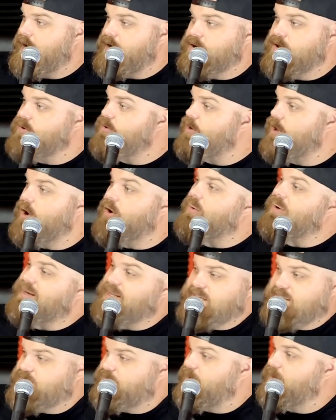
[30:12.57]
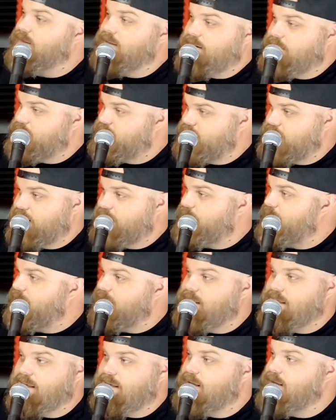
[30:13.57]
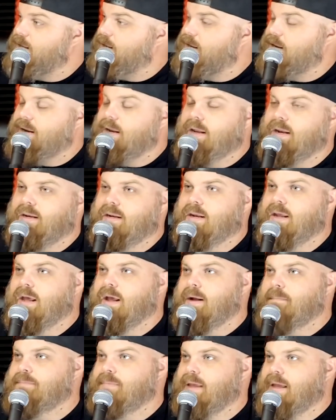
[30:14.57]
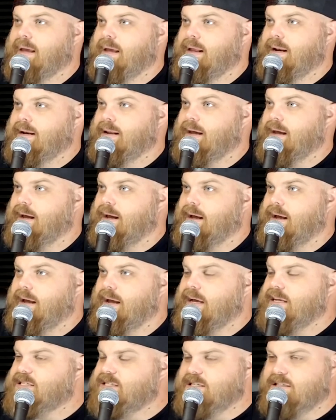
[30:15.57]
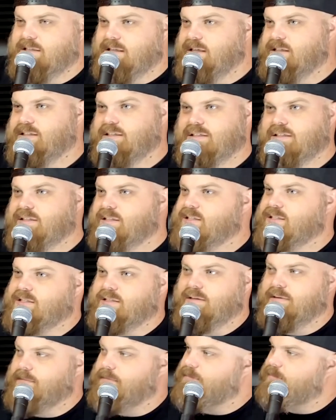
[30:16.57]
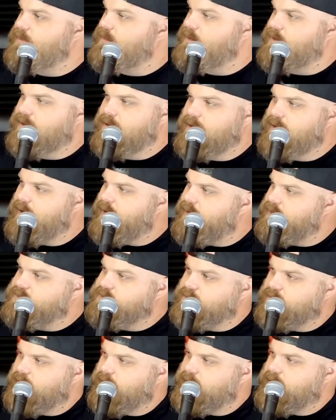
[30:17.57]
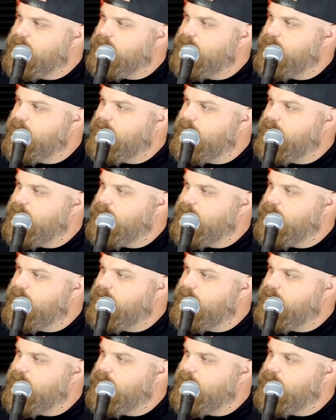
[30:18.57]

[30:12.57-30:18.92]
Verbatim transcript: And you know when he's feeling himself. Yeah. Like he, he yeah. And, and uh, it's just, it's just, it's a different approach. Yeah. So like,